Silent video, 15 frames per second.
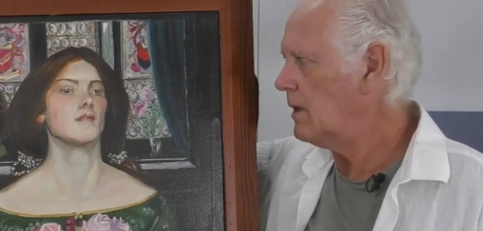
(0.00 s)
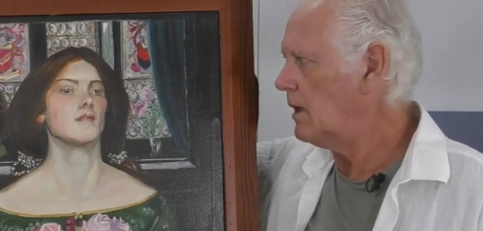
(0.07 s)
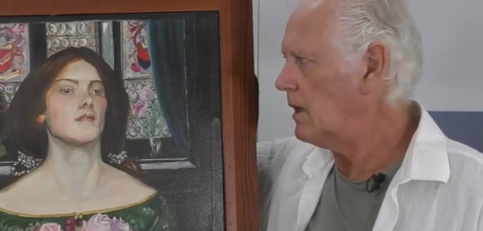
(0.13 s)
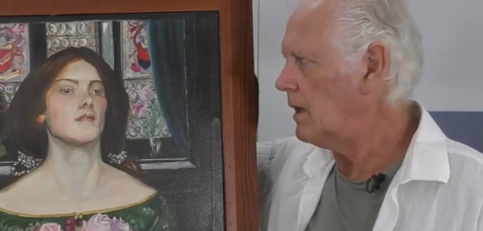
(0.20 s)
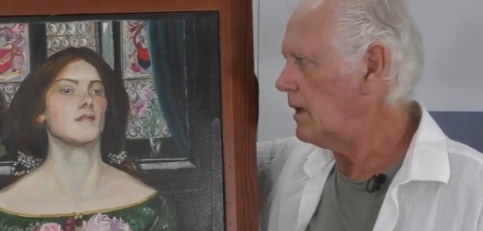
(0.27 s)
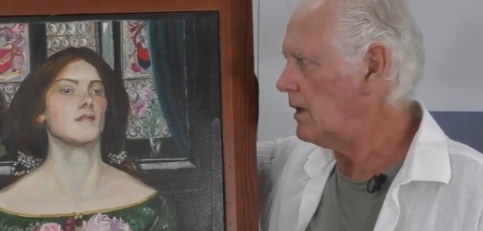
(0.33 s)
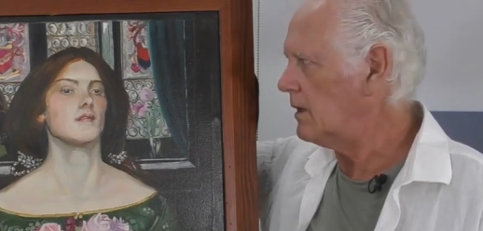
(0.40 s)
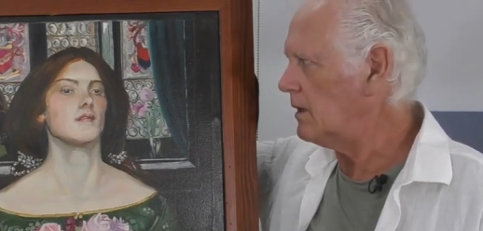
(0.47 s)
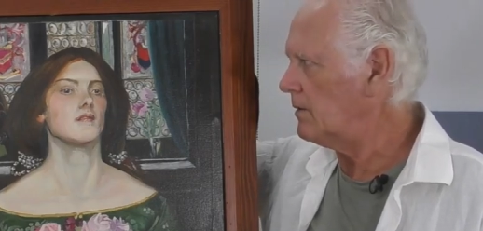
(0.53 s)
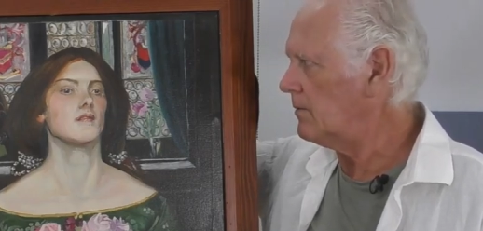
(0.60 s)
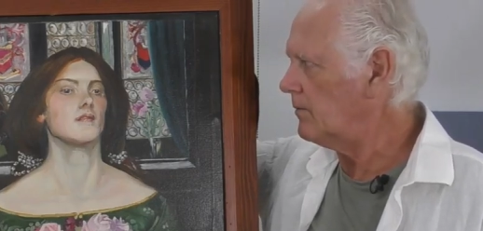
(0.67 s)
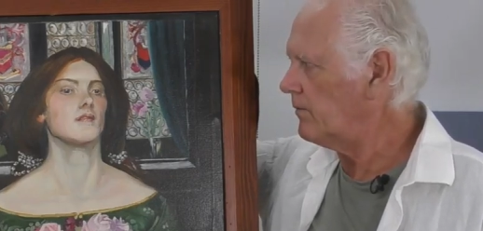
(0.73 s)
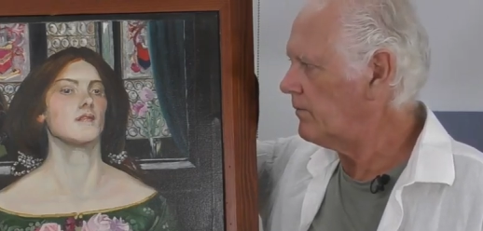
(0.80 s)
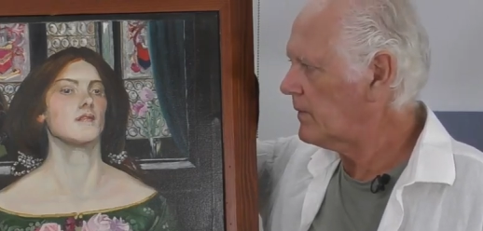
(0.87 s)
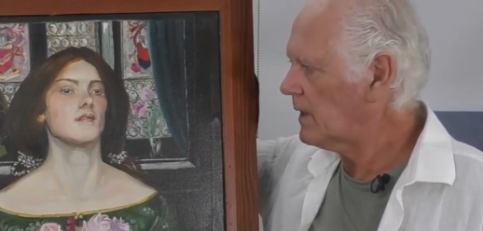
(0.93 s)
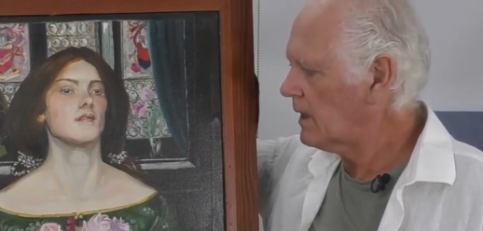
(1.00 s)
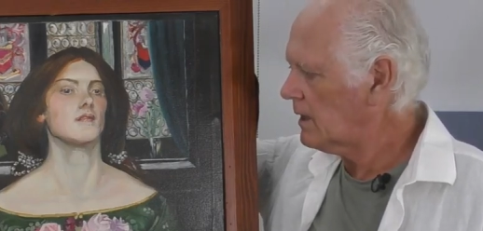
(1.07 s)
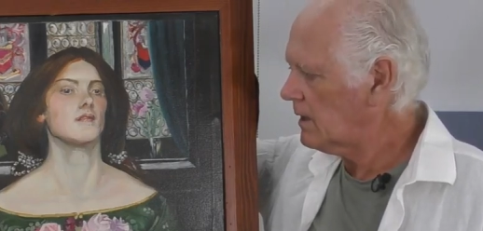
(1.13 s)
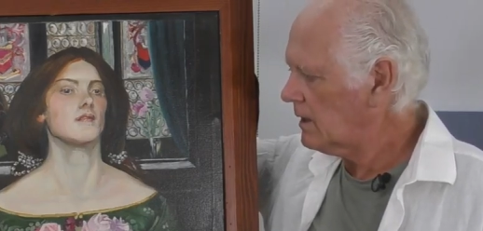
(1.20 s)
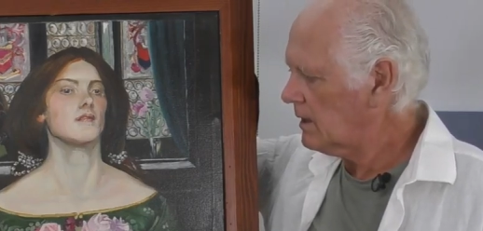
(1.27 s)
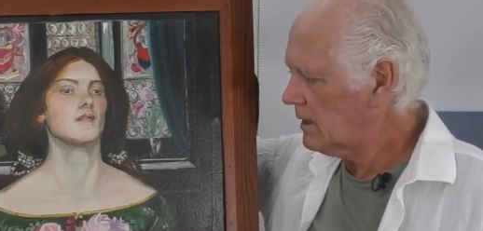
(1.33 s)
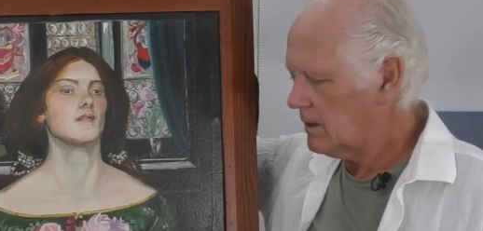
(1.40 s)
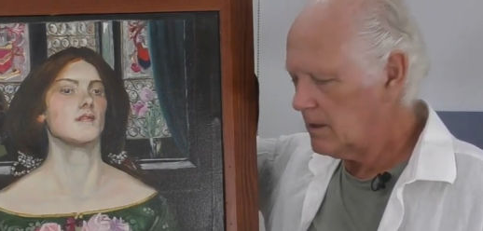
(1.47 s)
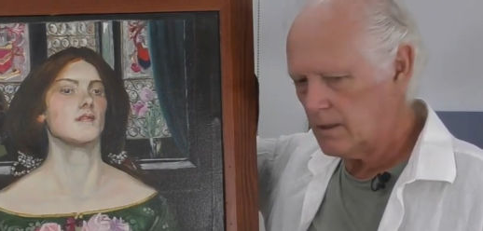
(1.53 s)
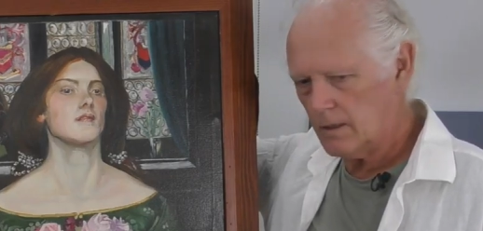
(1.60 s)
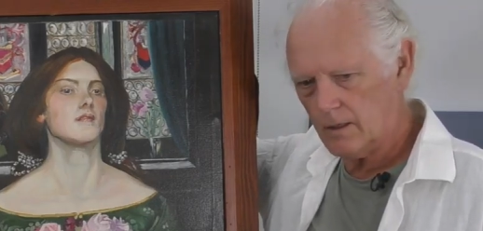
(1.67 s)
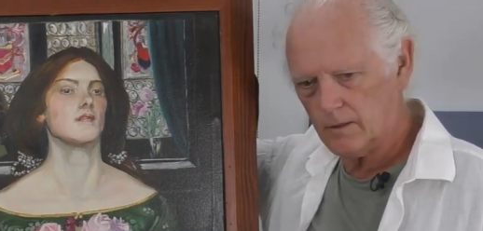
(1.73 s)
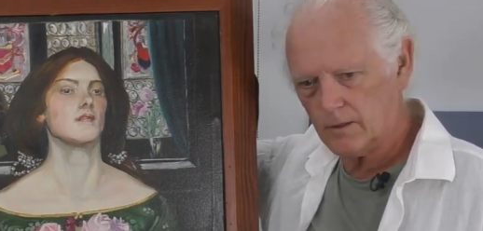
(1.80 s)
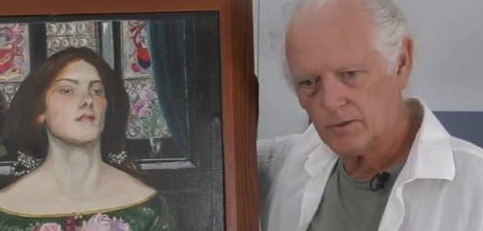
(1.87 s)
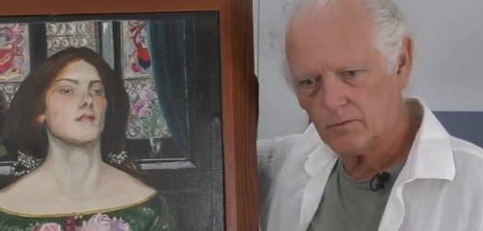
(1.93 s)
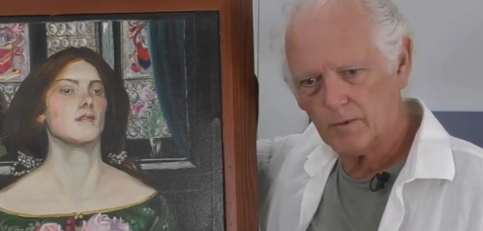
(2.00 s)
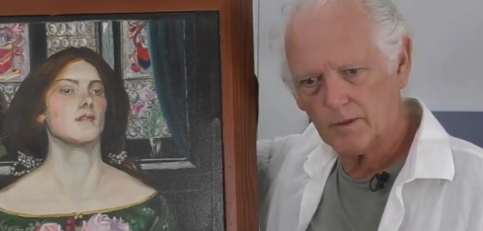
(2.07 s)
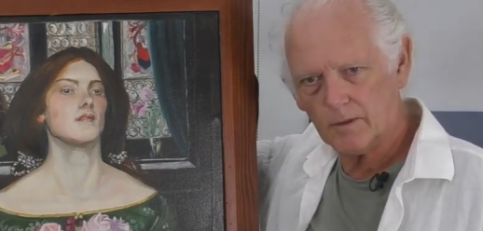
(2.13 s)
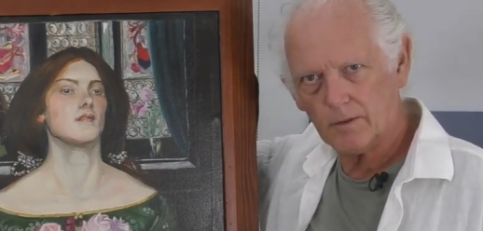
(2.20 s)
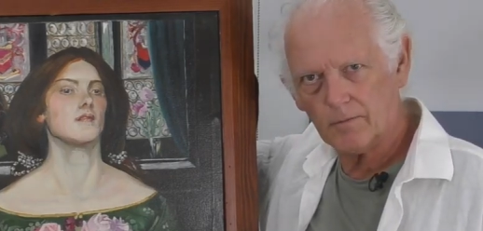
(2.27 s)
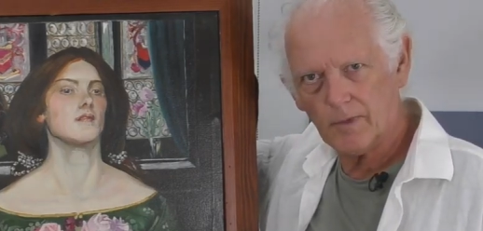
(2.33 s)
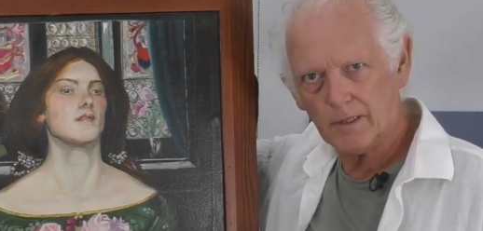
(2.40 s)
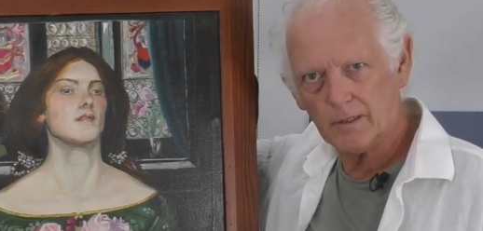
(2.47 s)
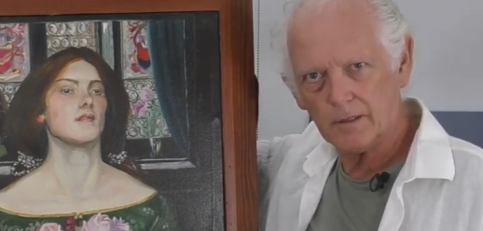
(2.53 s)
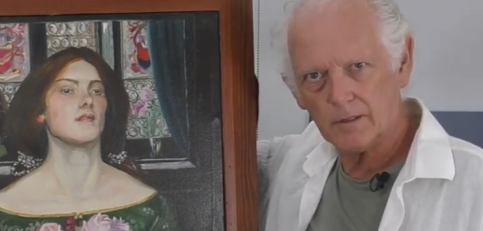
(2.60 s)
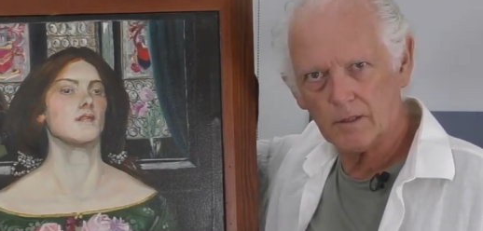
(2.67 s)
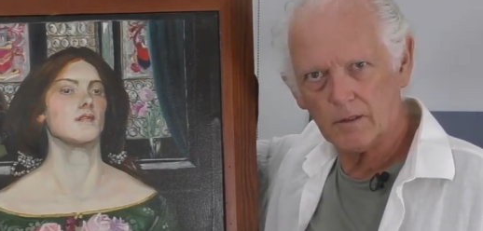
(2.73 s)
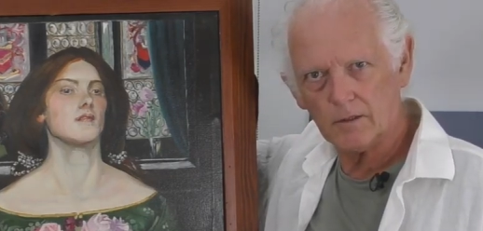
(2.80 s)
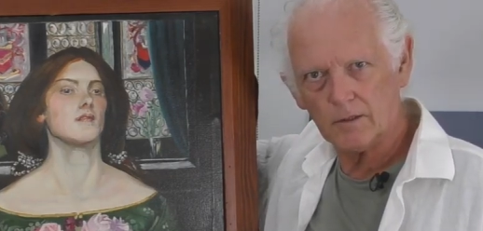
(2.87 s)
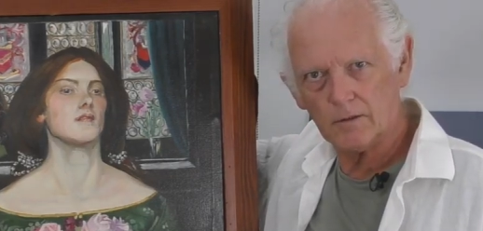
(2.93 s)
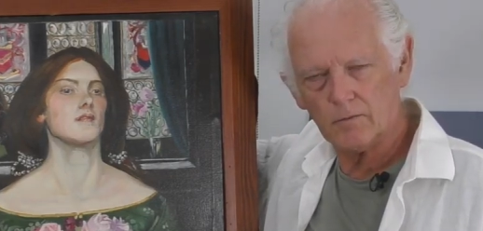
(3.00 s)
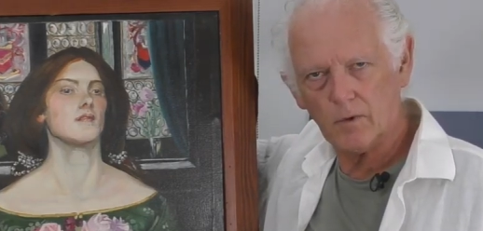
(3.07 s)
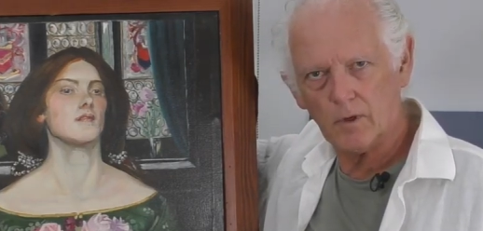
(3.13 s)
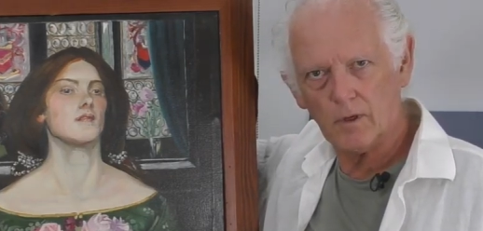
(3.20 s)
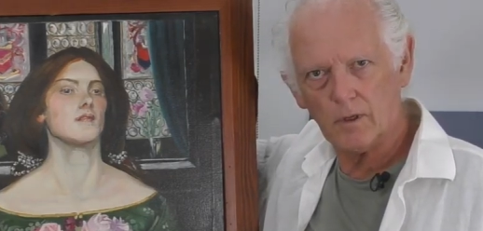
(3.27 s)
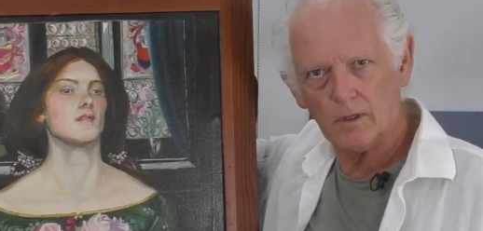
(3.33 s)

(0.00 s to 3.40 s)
Speaker 1: um, and it's one of the paintings I did while